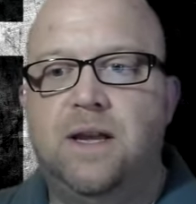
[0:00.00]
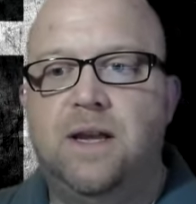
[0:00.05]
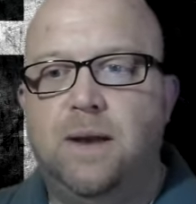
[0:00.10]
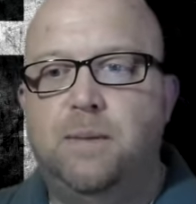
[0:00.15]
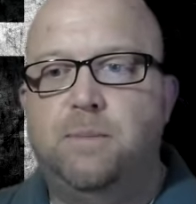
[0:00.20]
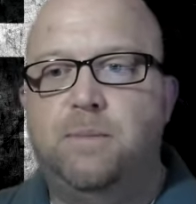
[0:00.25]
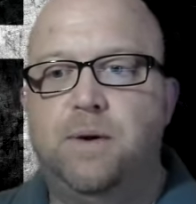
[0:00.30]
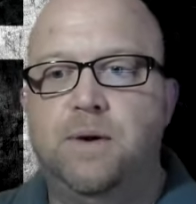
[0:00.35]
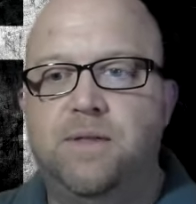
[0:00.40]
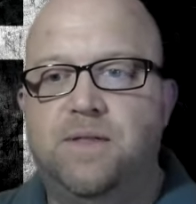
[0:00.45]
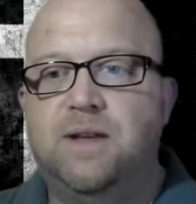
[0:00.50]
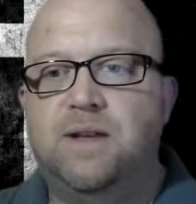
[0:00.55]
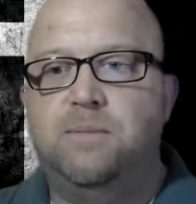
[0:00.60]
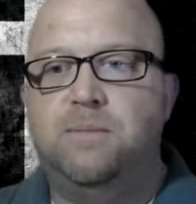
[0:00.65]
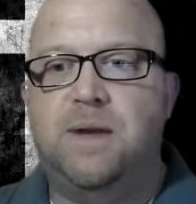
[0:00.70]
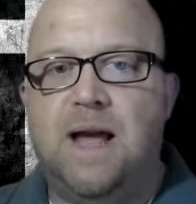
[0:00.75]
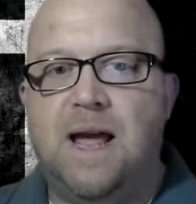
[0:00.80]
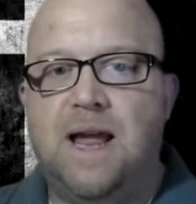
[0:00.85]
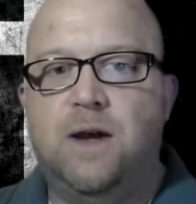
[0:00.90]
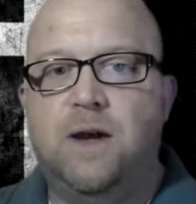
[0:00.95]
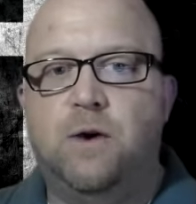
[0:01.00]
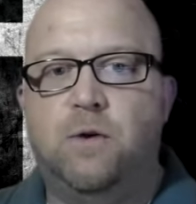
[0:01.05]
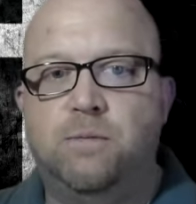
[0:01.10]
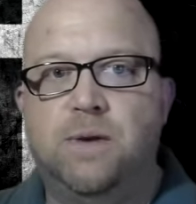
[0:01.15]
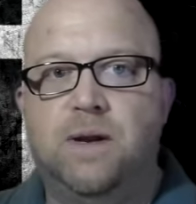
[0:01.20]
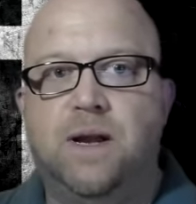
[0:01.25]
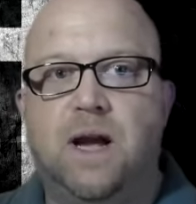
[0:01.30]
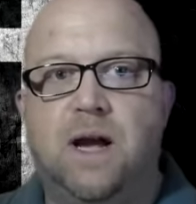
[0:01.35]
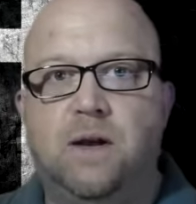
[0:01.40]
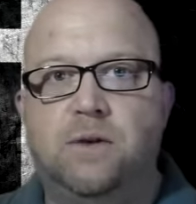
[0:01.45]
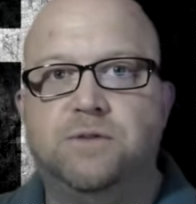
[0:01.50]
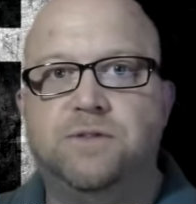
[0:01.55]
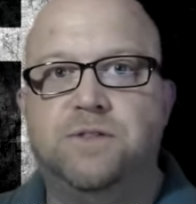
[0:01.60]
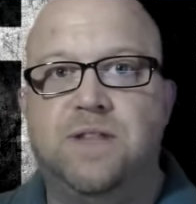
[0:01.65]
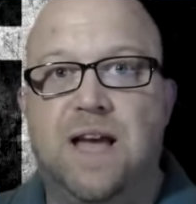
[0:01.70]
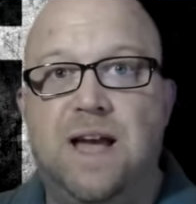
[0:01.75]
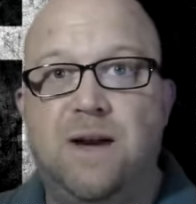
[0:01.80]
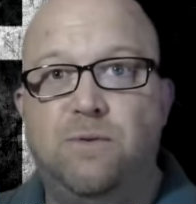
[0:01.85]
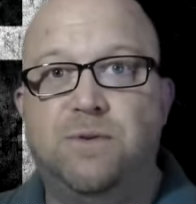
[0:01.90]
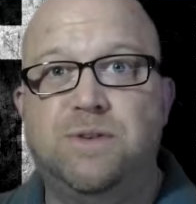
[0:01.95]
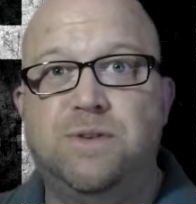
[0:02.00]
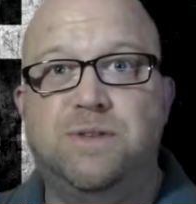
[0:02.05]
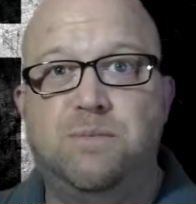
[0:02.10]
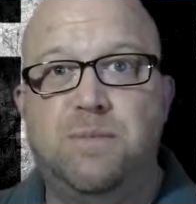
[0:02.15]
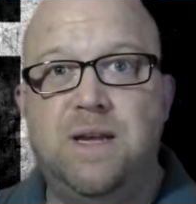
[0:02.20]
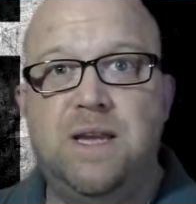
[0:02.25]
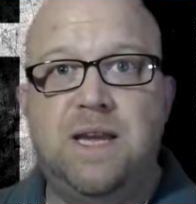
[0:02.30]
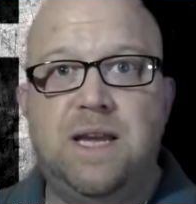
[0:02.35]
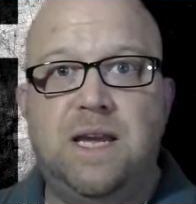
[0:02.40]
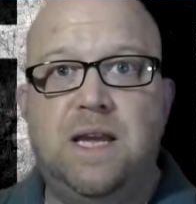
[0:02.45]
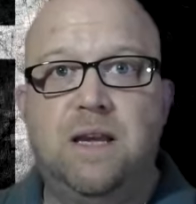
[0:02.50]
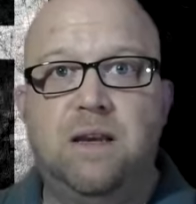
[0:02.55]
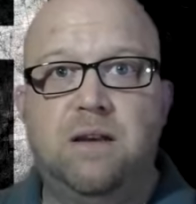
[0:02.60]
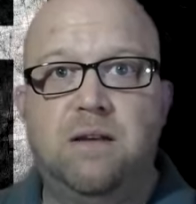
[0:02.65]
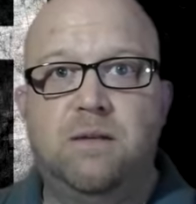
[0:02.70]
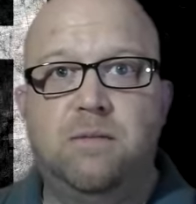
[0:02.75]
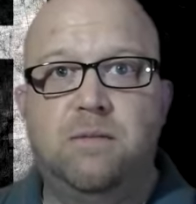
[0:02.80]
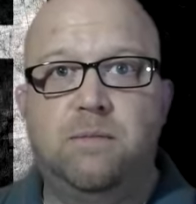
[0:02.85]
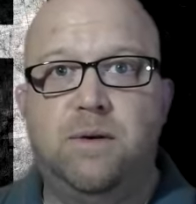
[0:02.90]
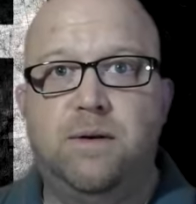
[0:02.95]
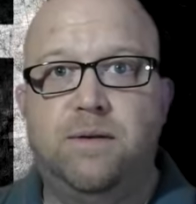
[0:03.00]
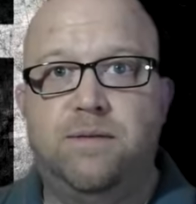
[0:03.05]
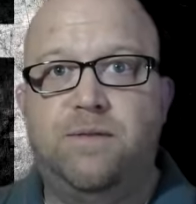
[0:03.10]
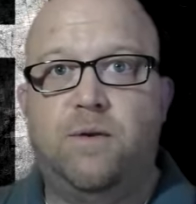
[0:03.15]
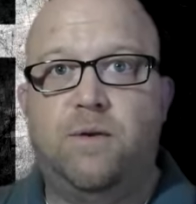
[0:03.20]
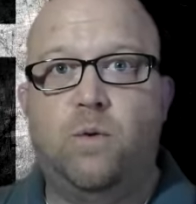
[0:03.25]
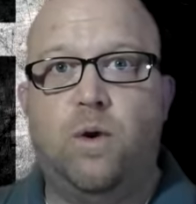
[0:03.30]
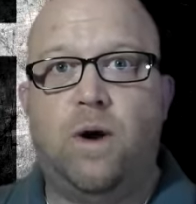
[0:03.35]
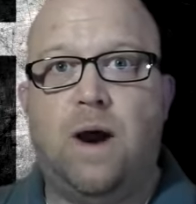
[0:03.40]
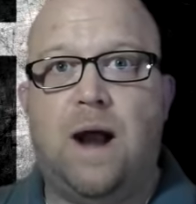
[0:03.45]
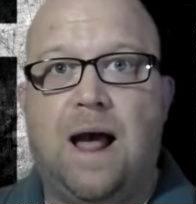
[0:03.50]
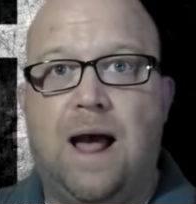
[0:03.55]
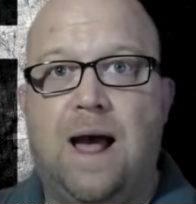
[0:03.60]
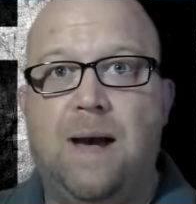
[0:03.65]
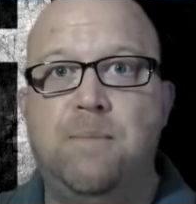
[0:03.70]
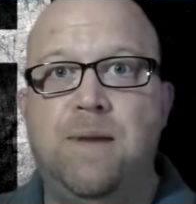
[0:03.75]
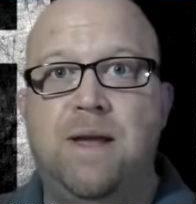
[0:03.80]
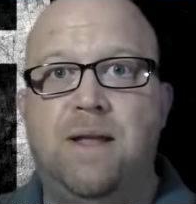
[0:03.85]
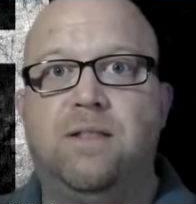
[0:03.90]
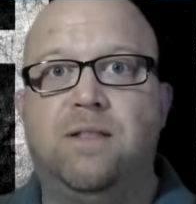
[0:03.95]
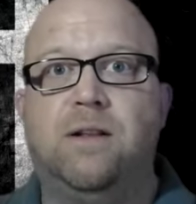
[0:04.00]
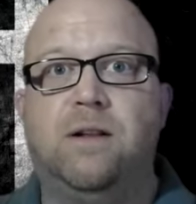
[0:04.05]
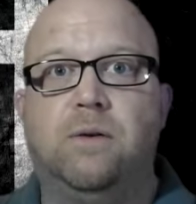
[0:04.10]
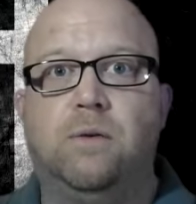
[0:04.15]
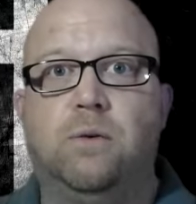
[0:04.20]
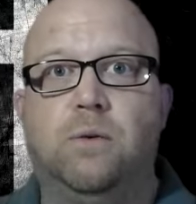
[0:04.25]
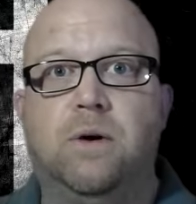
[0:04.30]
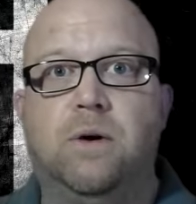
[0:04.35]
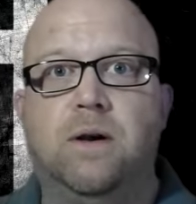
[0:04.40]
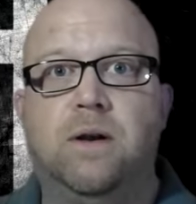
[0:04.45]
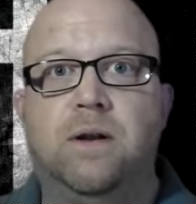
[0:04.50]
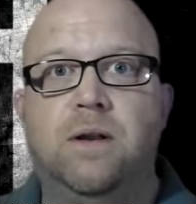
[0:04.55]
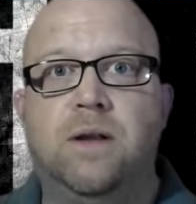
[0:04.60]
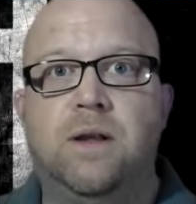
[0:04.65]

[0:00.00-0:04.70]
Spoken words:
and put them down, because that was me before I met the Lord.